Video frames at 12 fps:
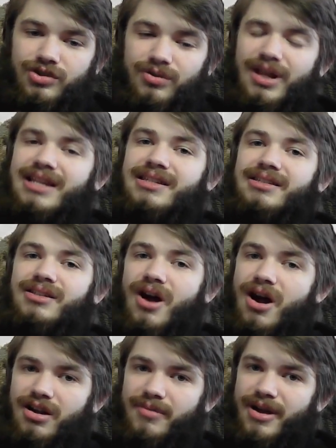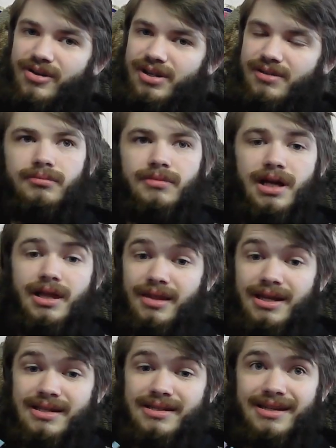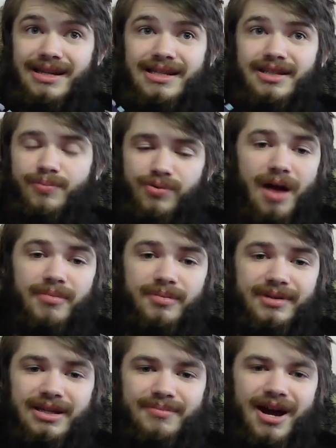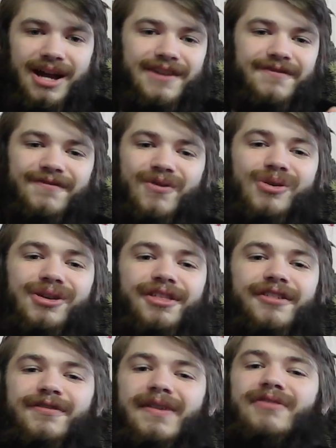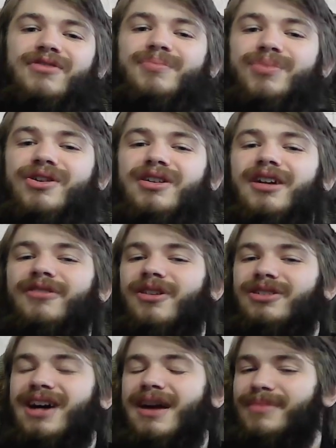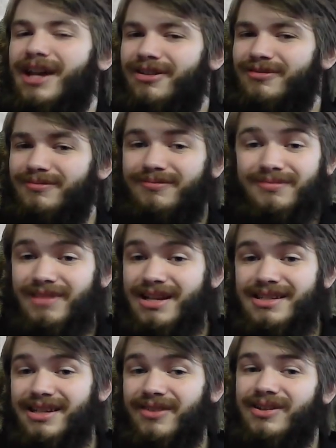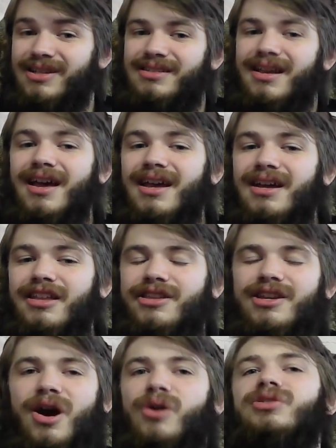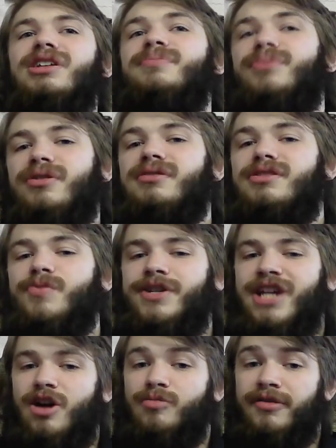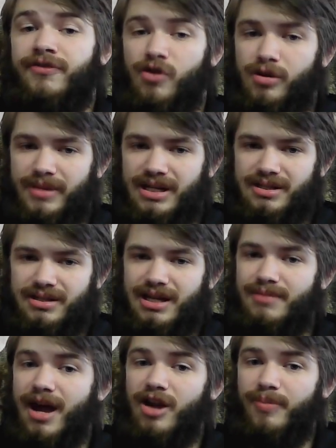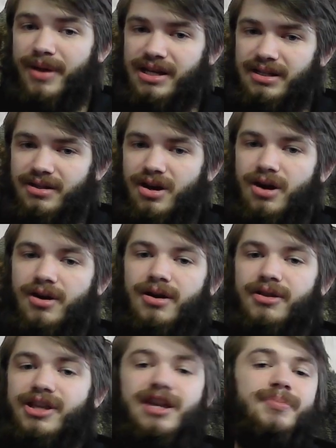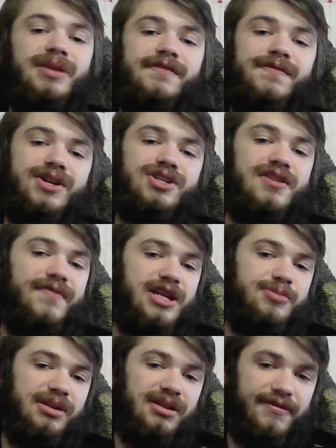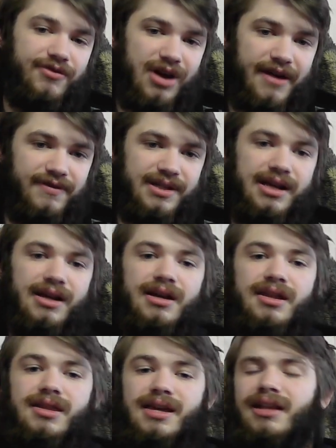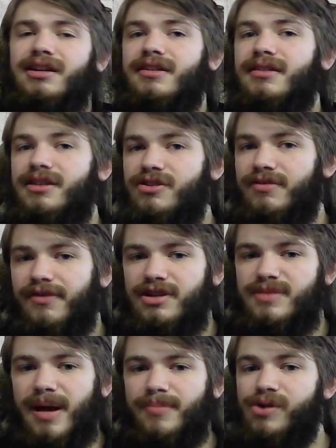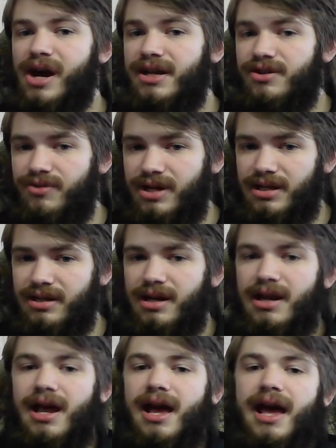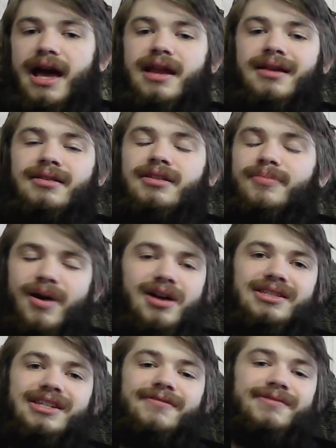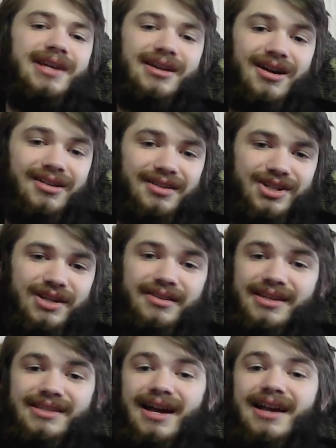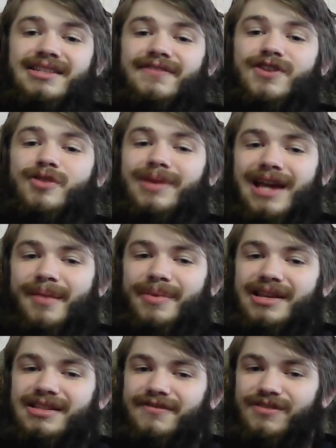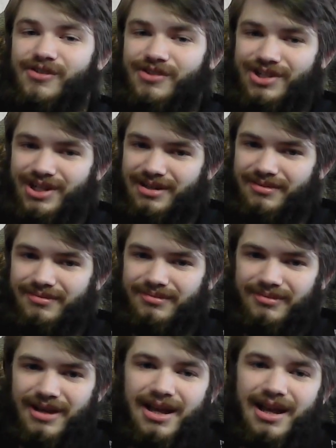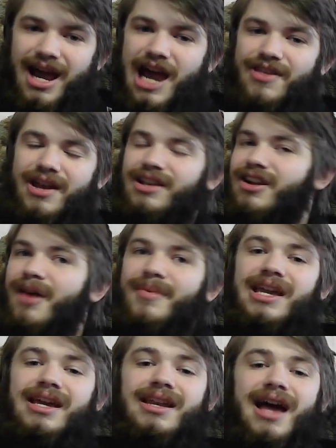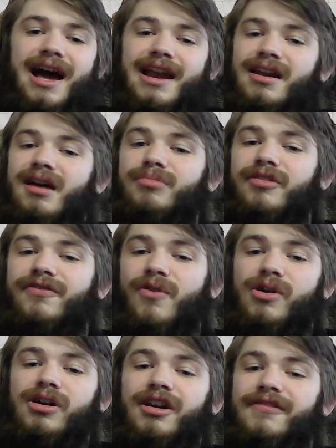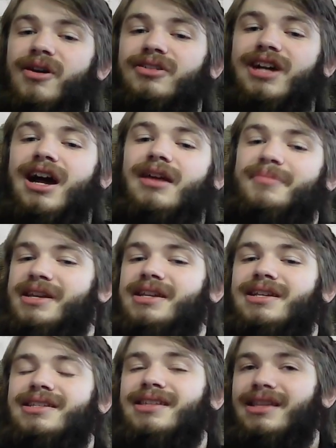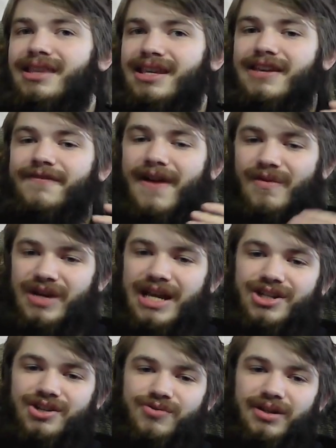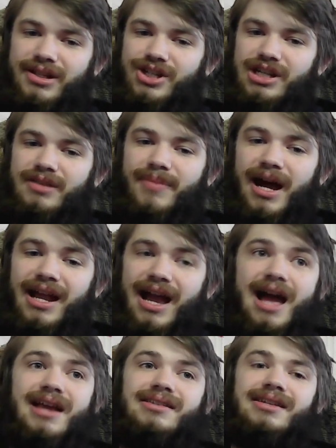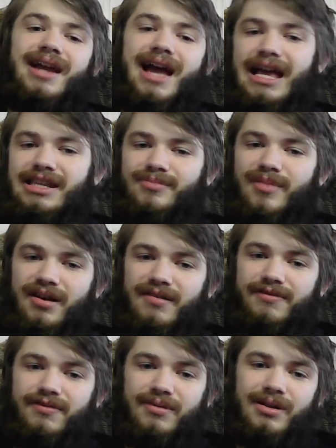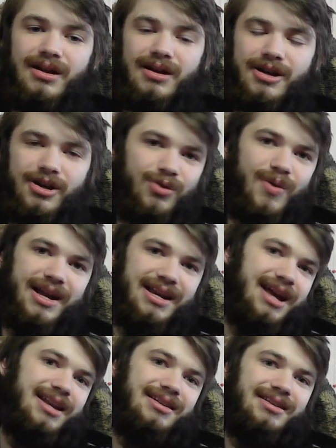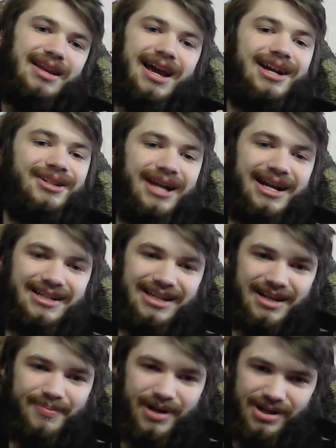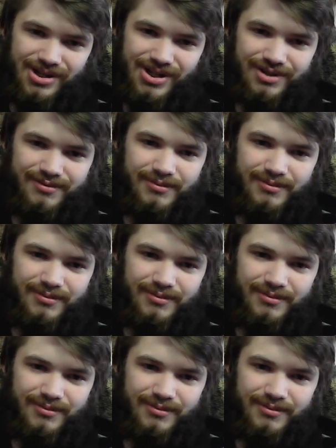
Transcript: Let's talk about it. This is probably my 4th favorite book of all time now. Dead serious. The only books which outperform it, in my opinion, are The Complete Fiction of H.P. Lovecraft, The Elegant Universe by Brian Greene, and Positive Psychology, The Science of Human Happiness and Flourishing. And then coming in at number 4 of all time is the Foundation Trilogy by Isaac Asimov. Quite an eclectic bunch.